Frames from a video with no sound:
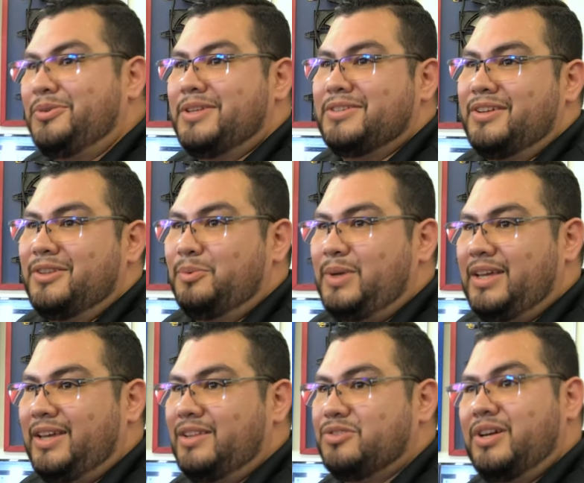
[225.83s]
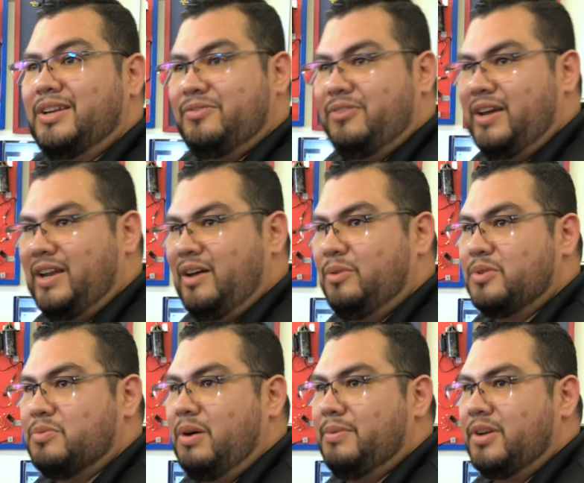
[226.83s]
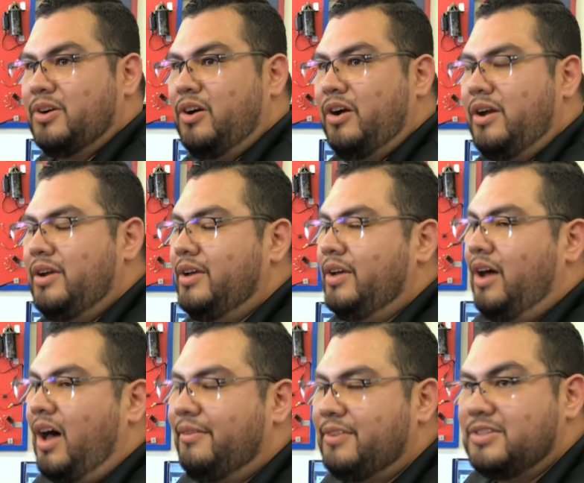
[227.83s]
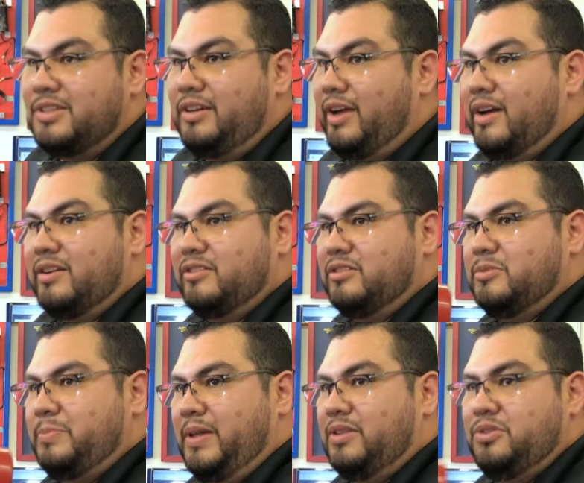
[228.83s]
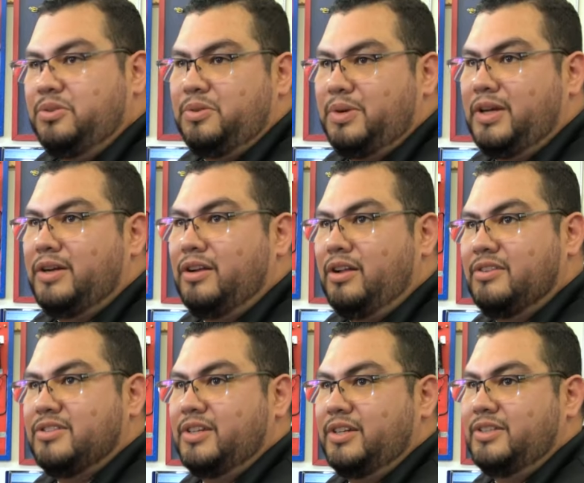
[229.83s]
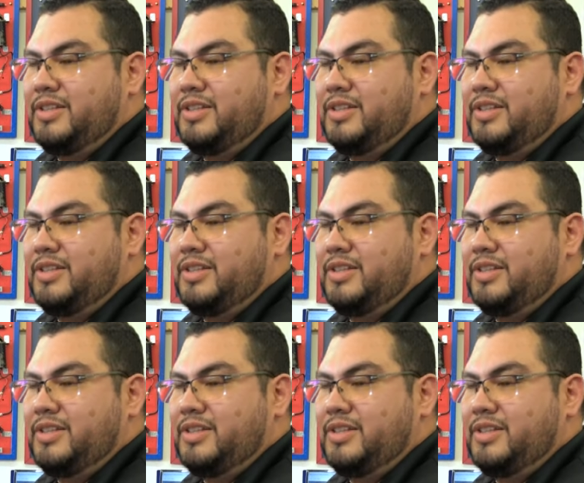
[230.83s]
this on the weekend trying to find out what's wrong with your car, obviously not gonna go spend two, $300 on a good